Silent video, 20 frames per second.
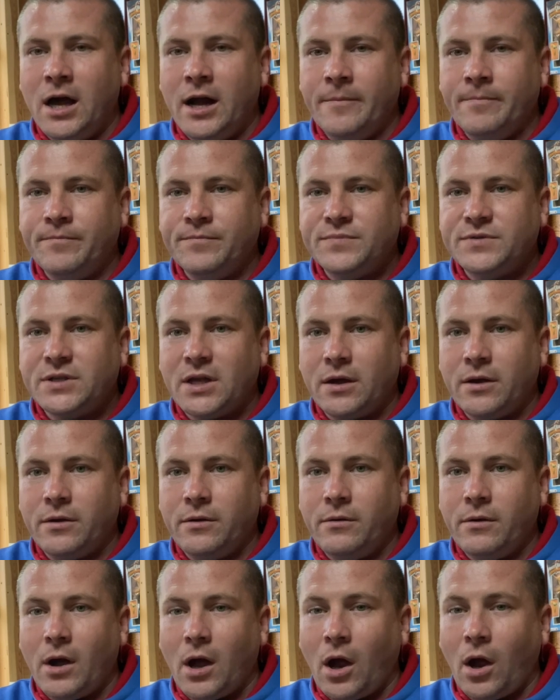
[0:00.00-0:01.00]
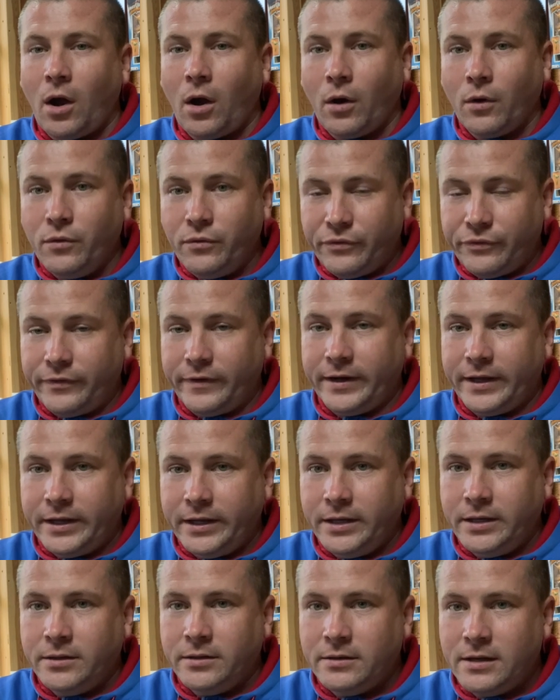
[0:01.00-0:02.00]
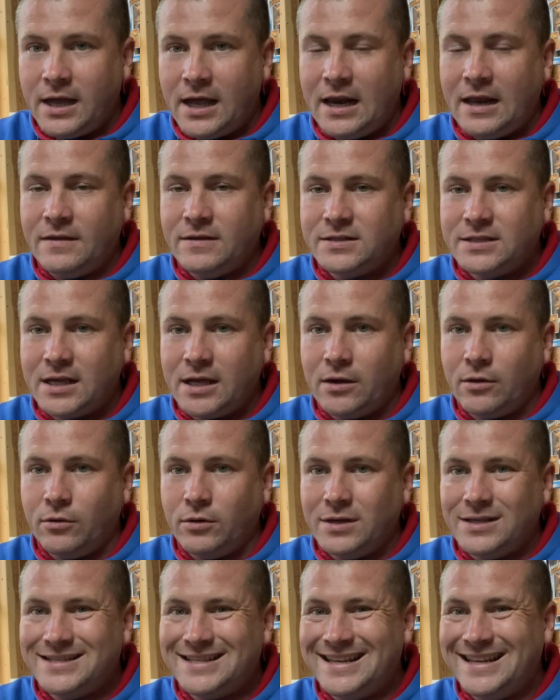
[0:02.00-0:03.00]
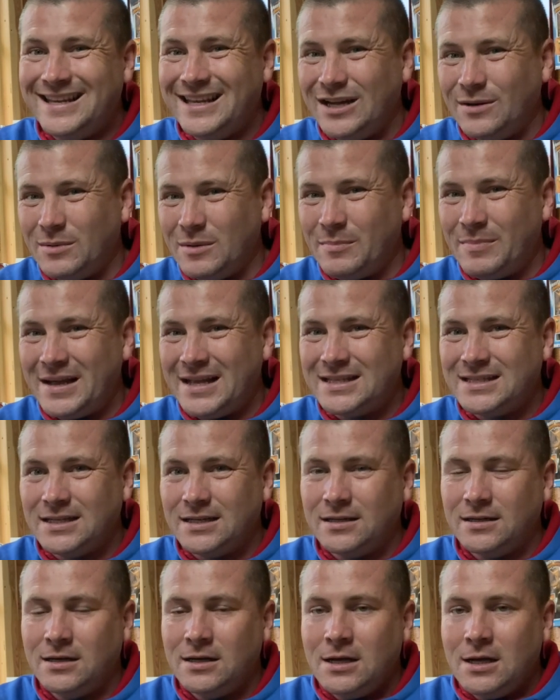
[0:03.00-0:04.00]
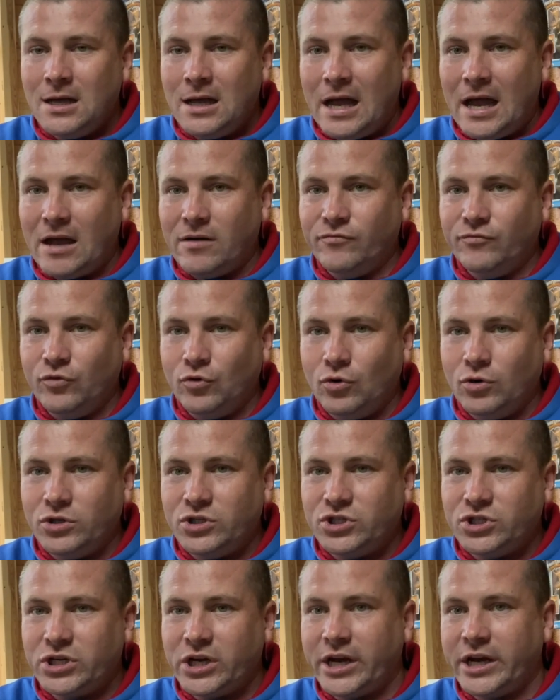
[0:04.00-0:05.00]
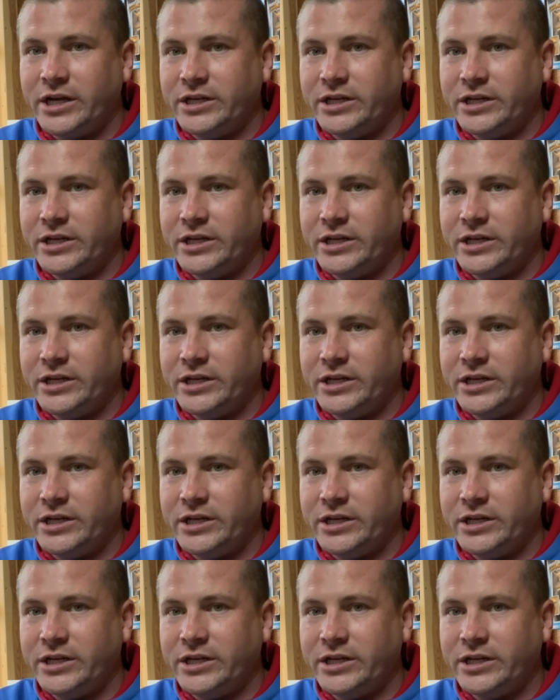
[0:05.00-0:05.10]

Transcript: So hopefully Hell in a Cell is a little bit better and more change